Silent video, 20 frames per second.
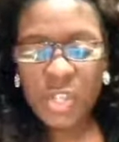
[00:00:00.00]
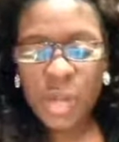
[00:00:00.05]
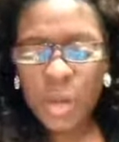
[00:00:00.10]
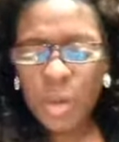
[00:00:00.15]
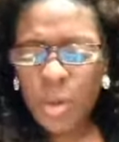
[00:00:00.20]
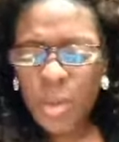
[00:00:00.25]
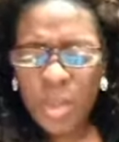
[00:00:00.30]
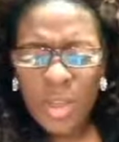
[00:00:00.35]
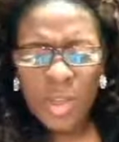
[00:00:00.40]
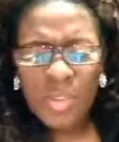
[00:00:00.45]

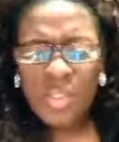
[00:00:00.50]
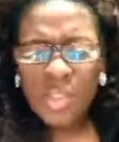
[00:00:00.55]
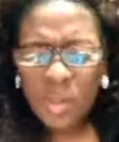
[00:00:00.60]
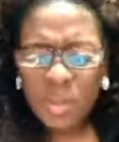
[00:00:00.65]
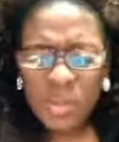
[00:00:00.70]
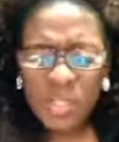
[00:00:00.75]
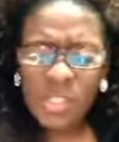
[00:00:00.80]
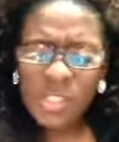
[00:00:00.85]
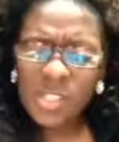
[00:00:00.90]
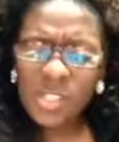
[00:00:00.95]
So
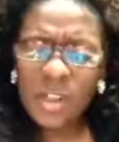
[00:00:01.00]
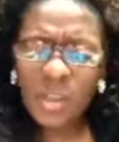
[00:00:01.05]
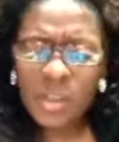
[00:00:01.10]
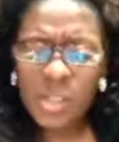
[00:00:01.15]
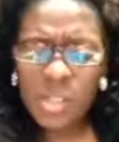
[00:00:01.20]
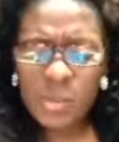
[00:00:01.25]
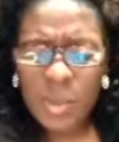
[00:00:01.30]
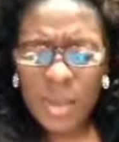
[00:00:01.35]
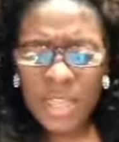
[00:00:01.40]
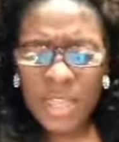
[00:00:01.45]
don't be
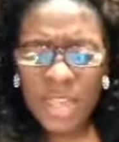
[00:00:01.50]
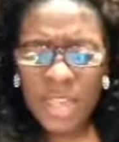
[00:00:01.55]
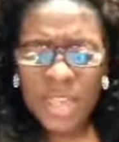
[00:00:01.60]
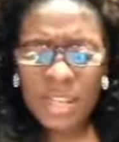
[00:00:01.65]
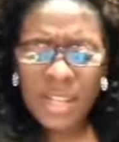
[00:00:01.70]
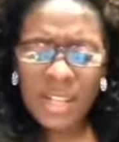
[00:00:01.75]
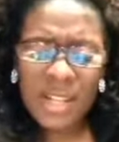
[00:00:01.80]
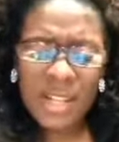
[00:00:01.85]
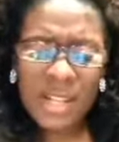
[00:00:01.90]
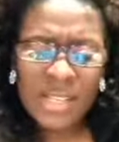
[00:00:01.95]
discouraged by
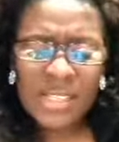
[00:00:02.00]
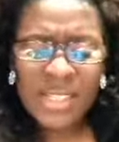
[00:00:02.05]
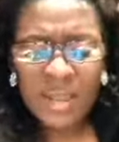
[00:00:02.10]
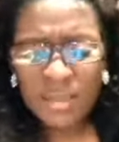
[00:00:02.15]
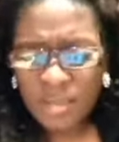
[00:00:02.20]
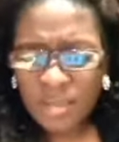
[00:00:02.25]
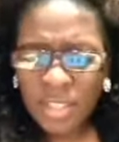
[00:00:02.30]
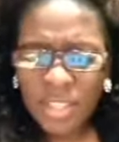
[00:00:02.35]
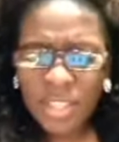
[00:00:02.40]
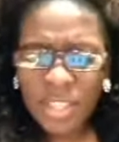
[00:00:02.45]
that. And I
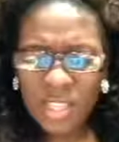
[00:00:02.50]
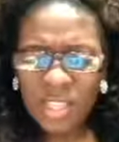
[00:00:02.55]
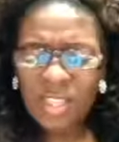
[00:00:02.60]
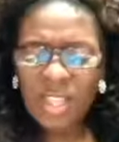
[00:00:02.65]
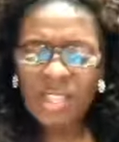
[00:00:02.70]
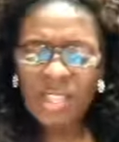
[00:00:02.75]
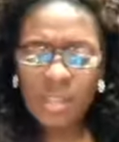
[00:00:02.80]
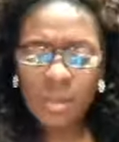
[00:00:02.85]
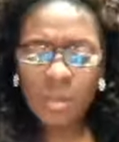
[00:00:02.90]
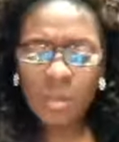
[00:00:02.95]
definitely
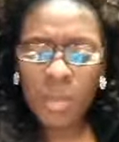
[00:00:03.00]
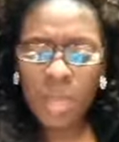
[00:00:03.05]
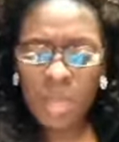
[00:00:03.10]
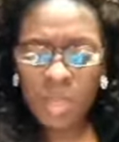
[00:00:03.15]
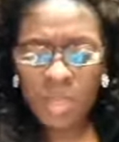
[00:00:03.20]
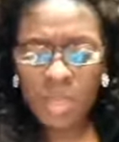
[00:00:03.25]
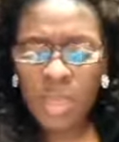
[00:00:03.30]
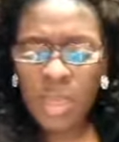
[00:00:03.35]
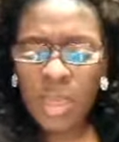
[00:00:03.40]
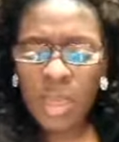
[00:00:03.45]
think that's a
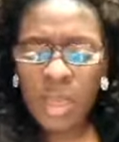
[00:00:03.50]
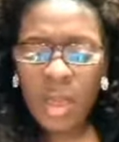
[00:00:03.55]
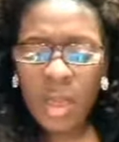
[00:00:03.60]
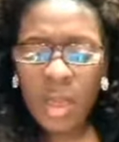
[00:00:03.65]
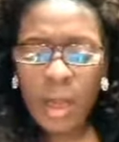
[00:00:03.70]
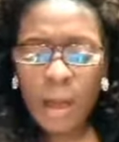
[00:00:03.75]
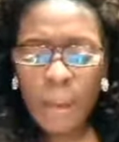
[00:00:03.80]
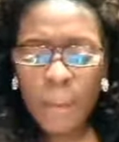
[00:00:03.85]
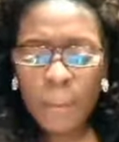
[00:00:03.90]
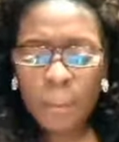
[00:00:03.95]
myth
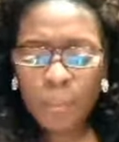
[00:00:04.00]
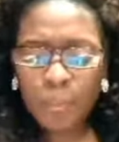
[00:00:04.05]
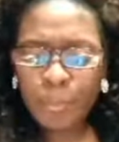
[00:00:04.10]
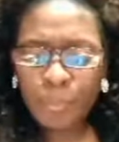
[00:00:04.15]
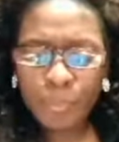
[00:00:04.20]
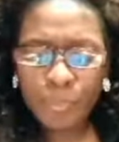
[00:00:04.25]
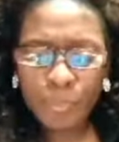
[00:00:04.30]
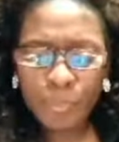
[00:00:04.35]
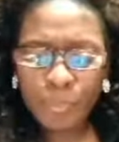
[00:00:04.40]
um,